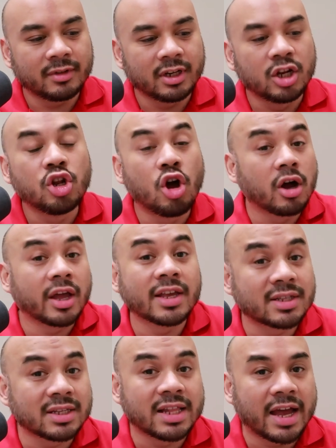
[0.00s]

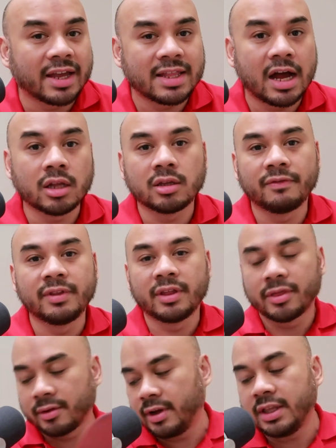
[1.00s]
longest slide out of the
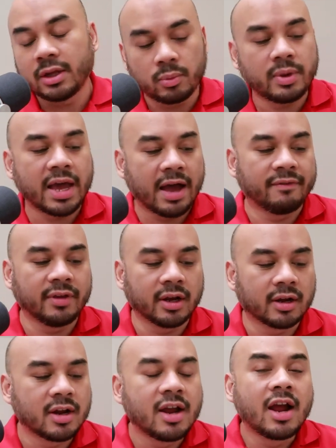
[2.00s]
three that we have
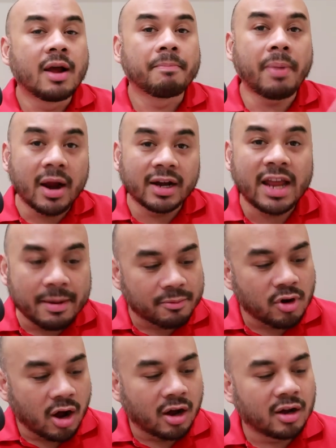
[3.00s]
here. Apparently, I'm
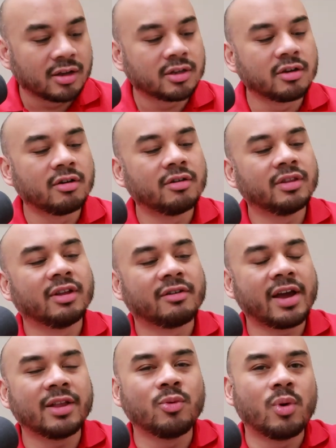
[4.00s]
wrong. So, the
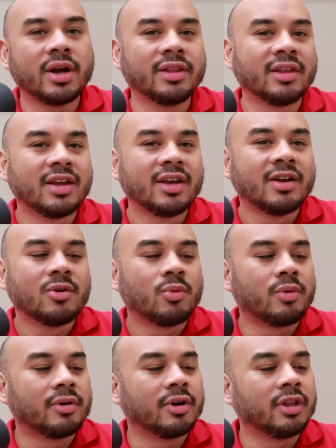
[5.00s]
red one
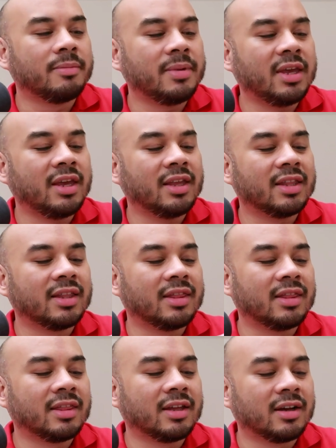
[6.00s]
would be
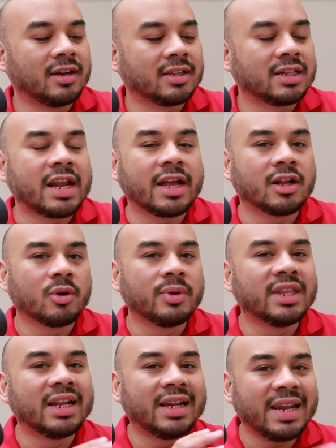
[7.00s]
the slider
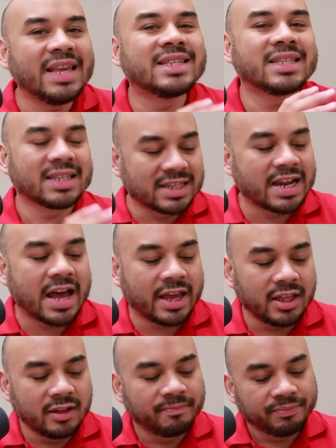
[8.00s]
with the least
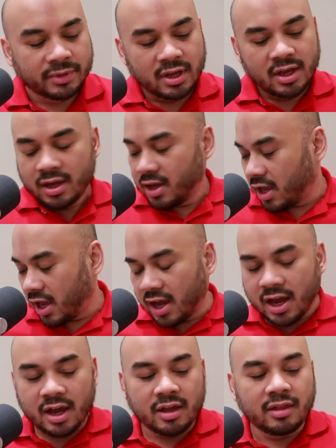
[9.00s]
slide.
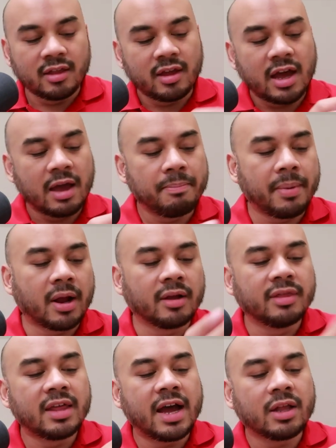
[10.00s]
And I
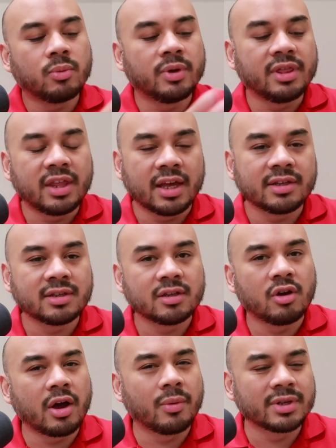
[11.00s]
paired that with this.
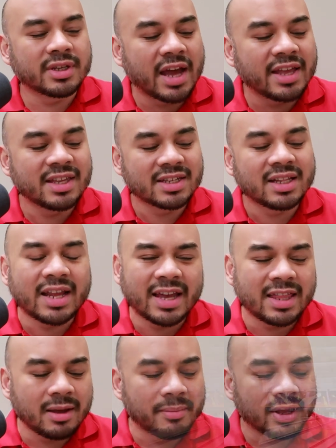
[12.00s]
So, I was kind of
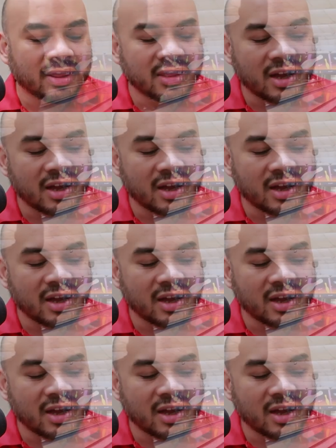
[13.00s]
sliding, but